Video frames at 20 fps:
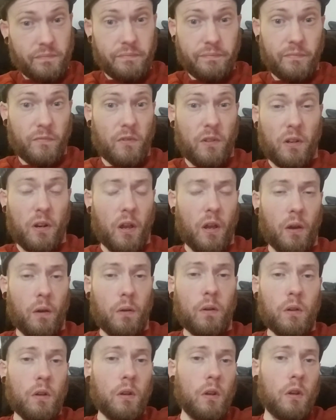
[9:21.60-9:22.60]
you know,
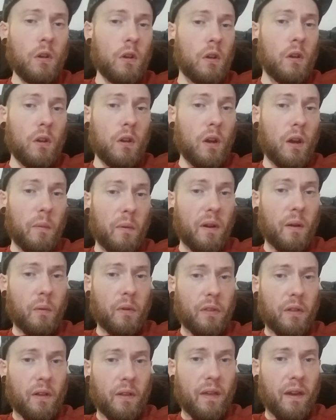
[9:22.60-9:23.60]
I'm done
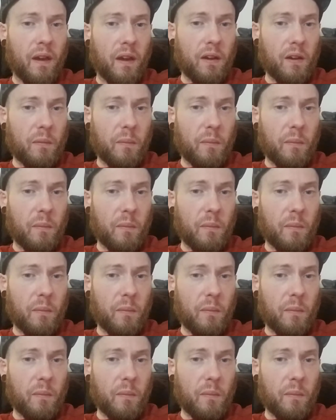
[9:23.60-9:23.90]
with all that.